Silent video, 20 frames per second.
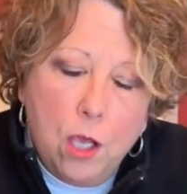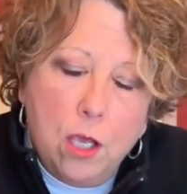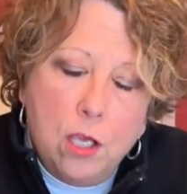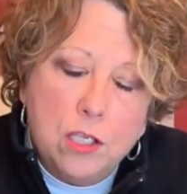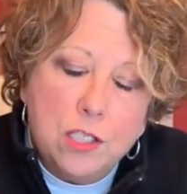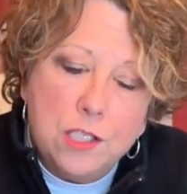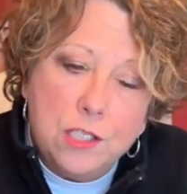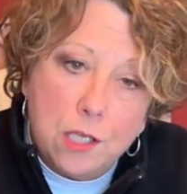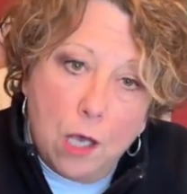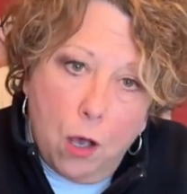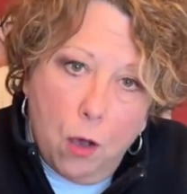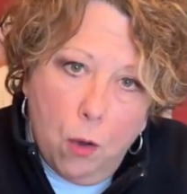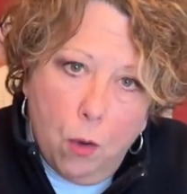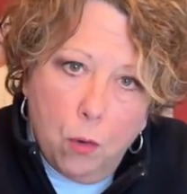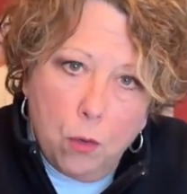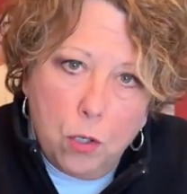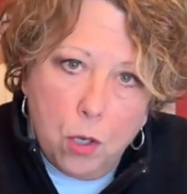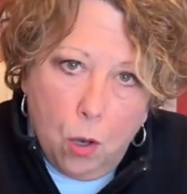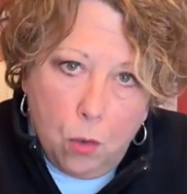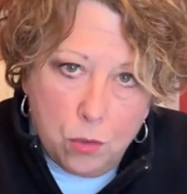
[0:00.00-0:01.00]
So
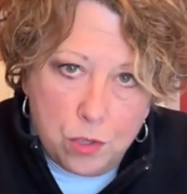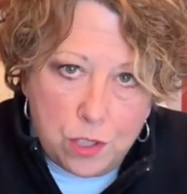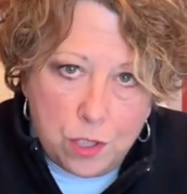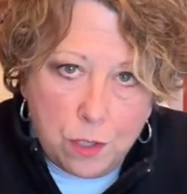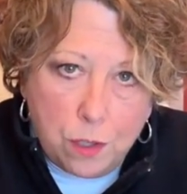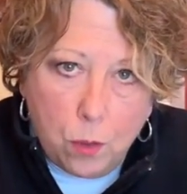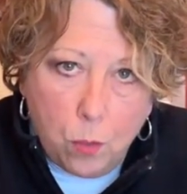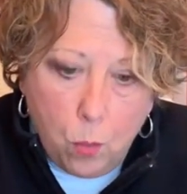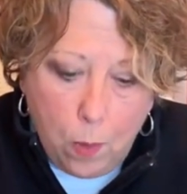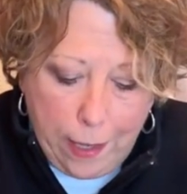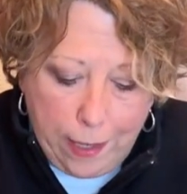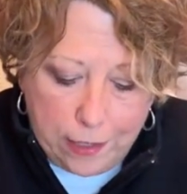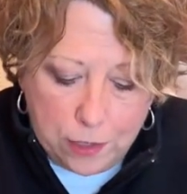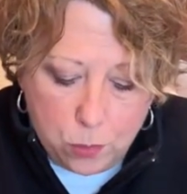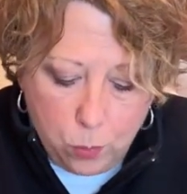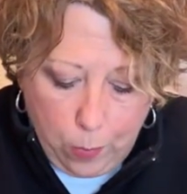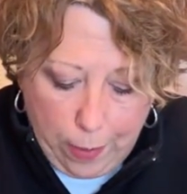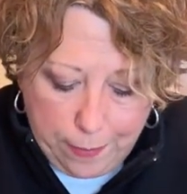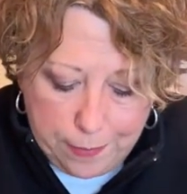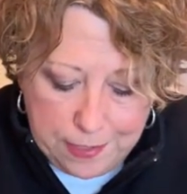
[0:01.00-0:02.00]
go to the WAND
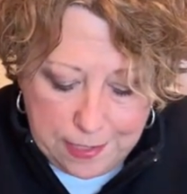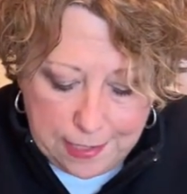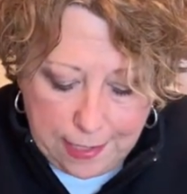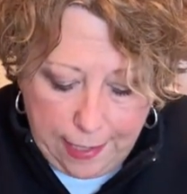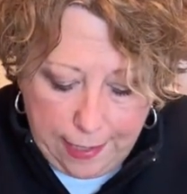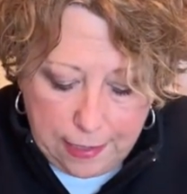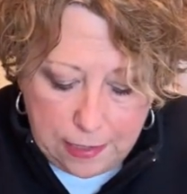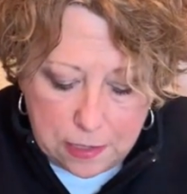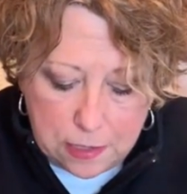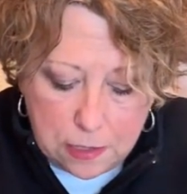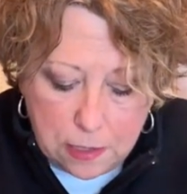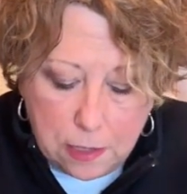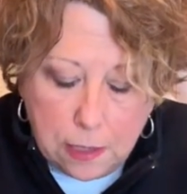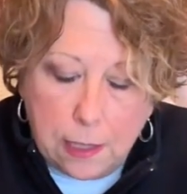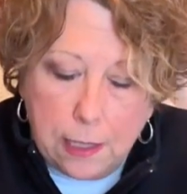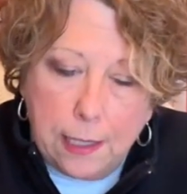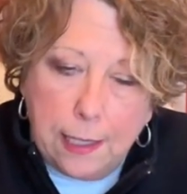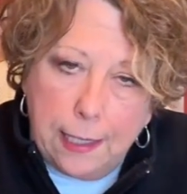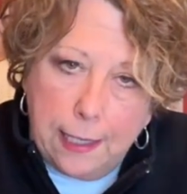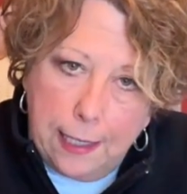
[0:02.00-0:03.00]
website,
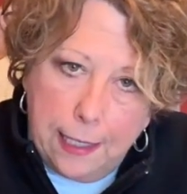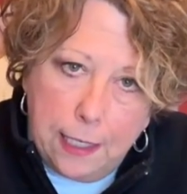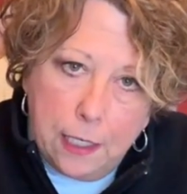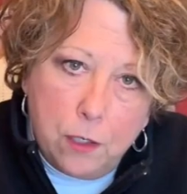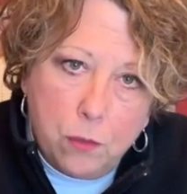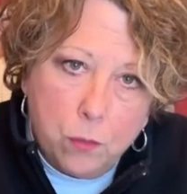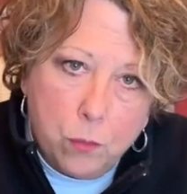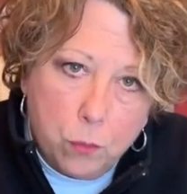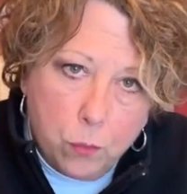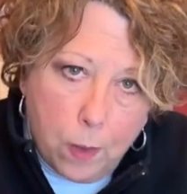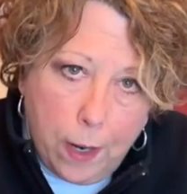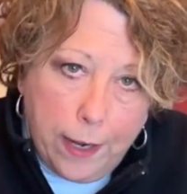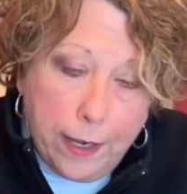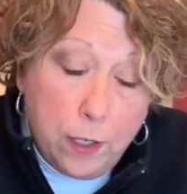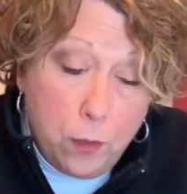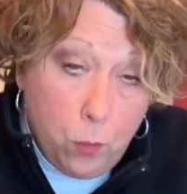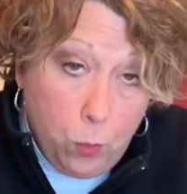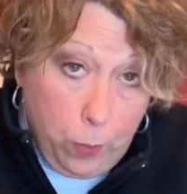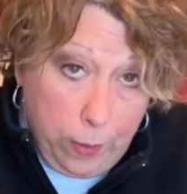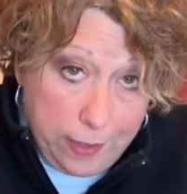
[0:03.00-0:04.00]

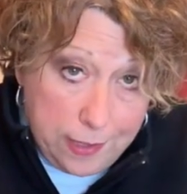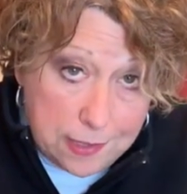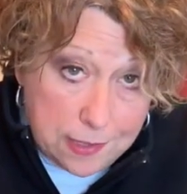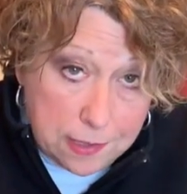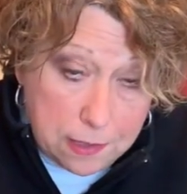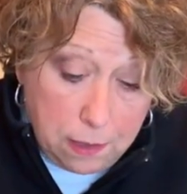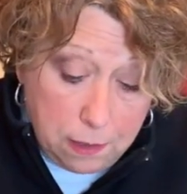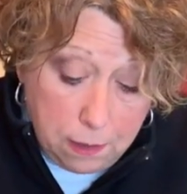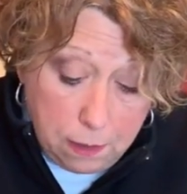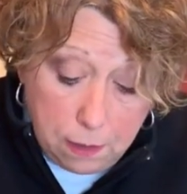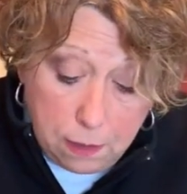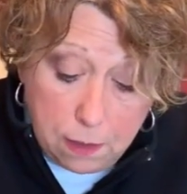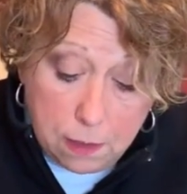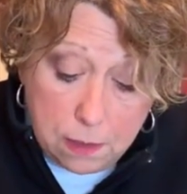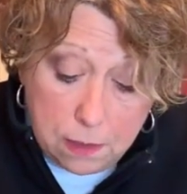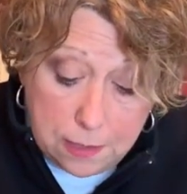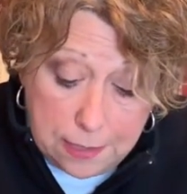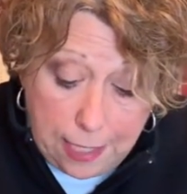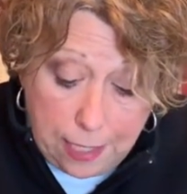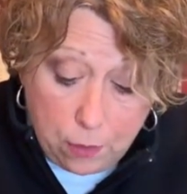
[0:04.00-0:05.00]

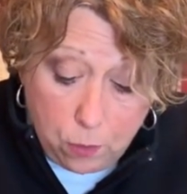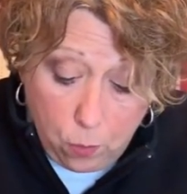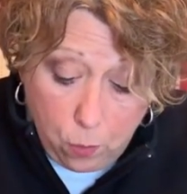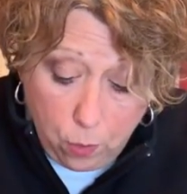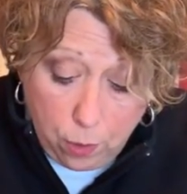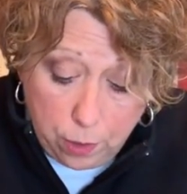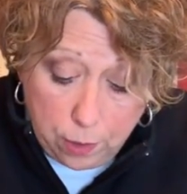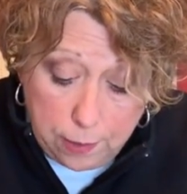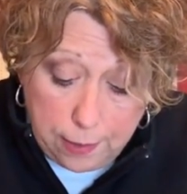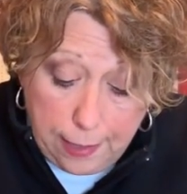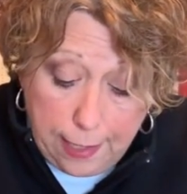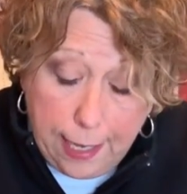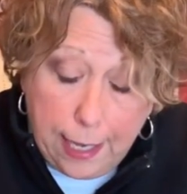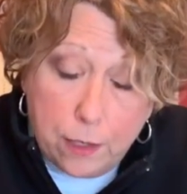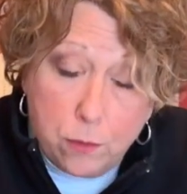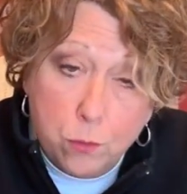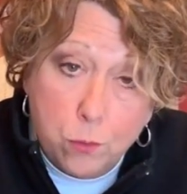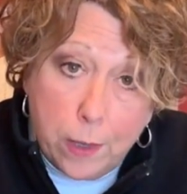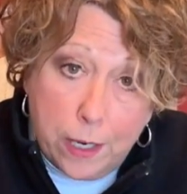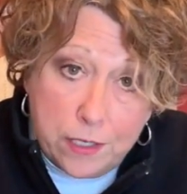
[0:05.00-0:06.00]
eatrightwisc.org,
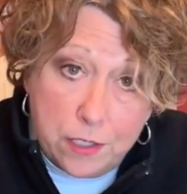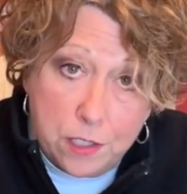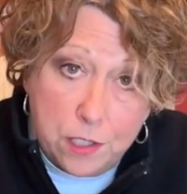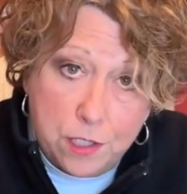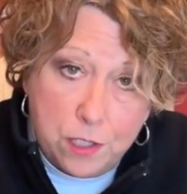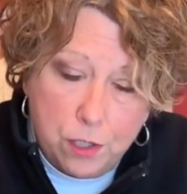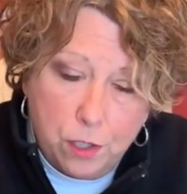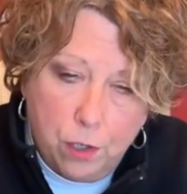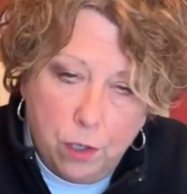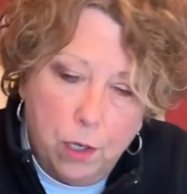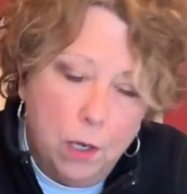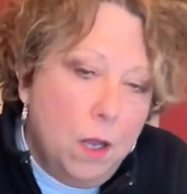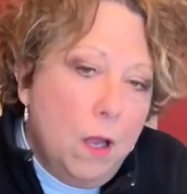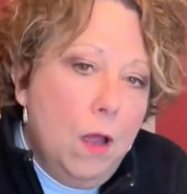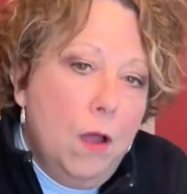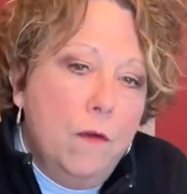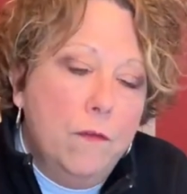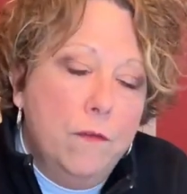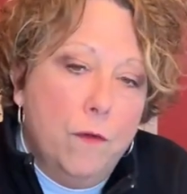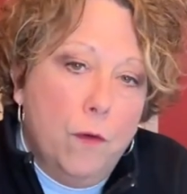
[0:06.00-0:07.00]
and register
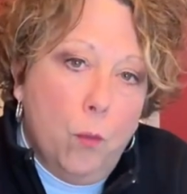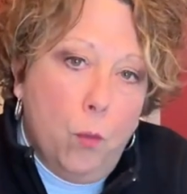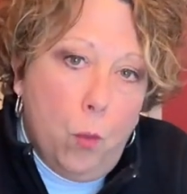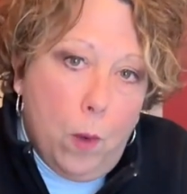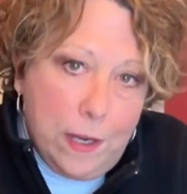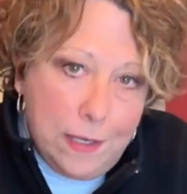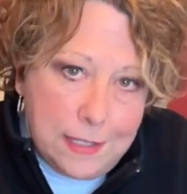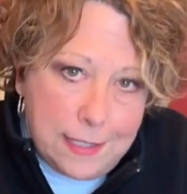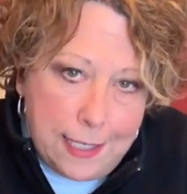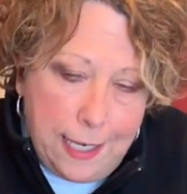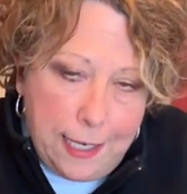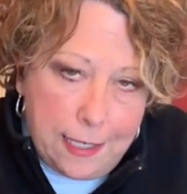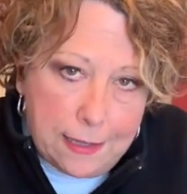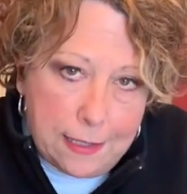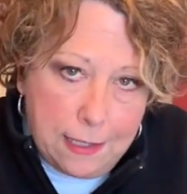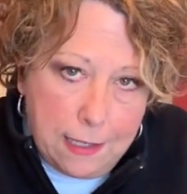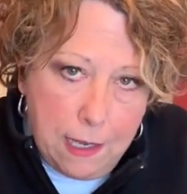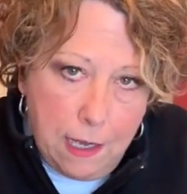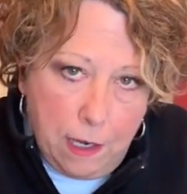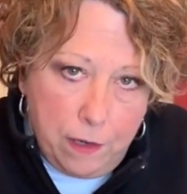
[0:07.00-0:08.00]
for one day at the
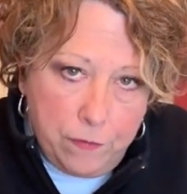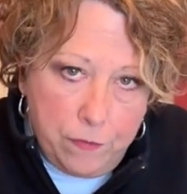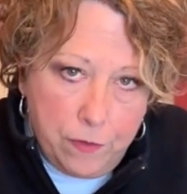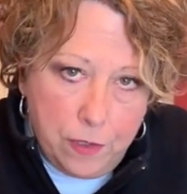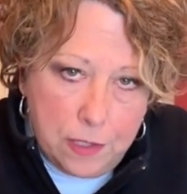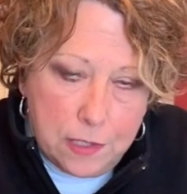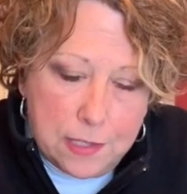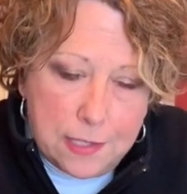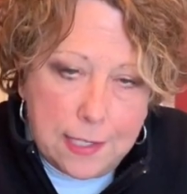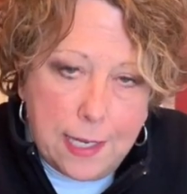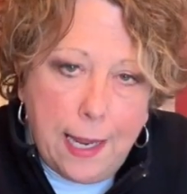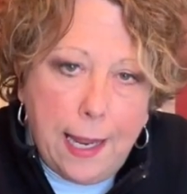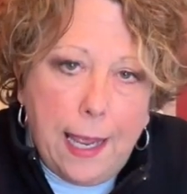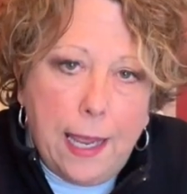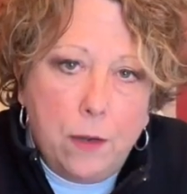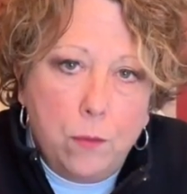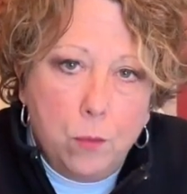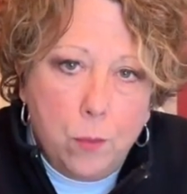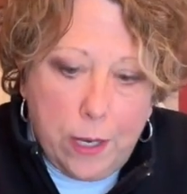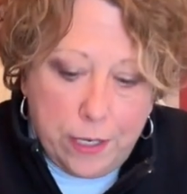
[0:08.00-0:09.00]
conference
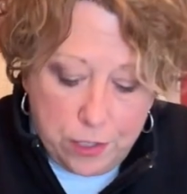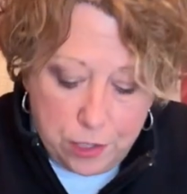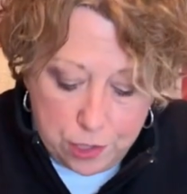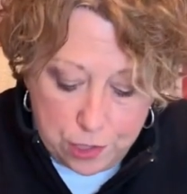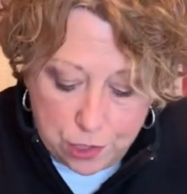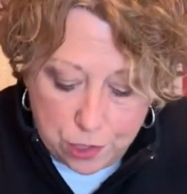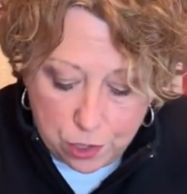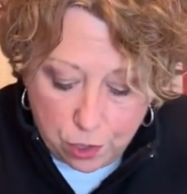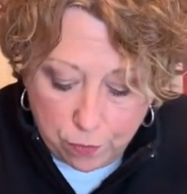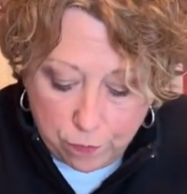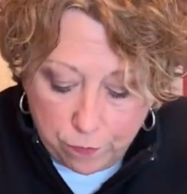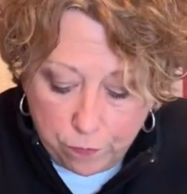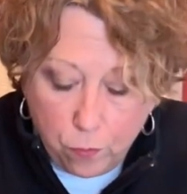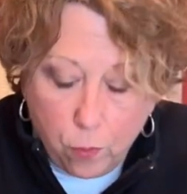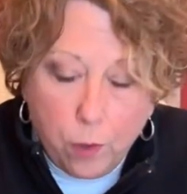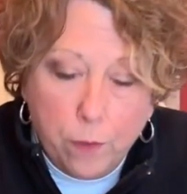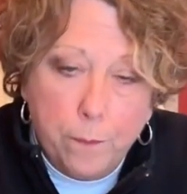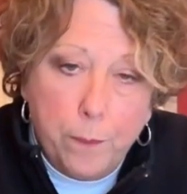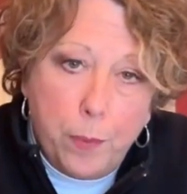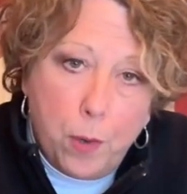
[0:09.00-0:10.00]
and register for
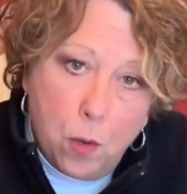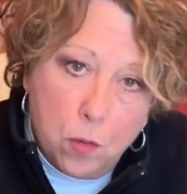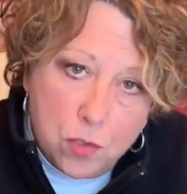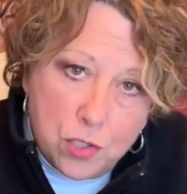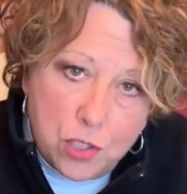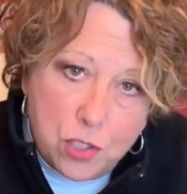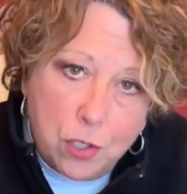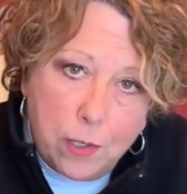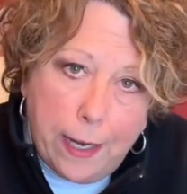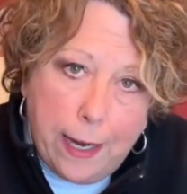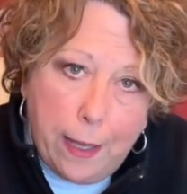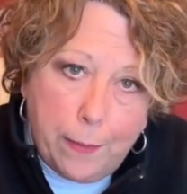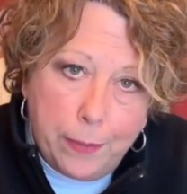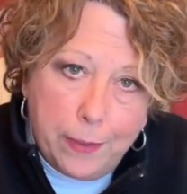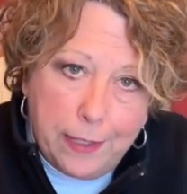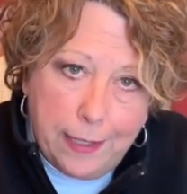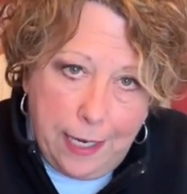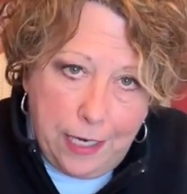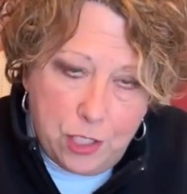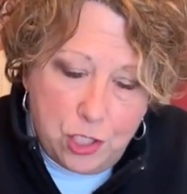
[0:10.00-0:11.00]
a poster
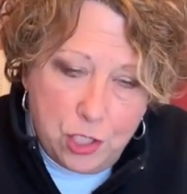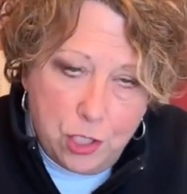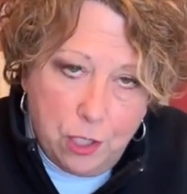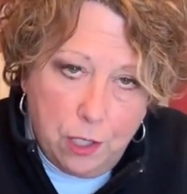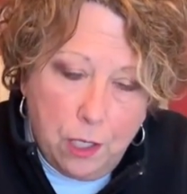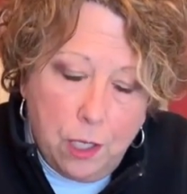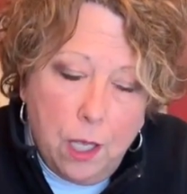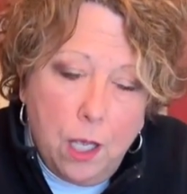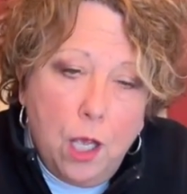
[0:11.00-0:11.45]
application.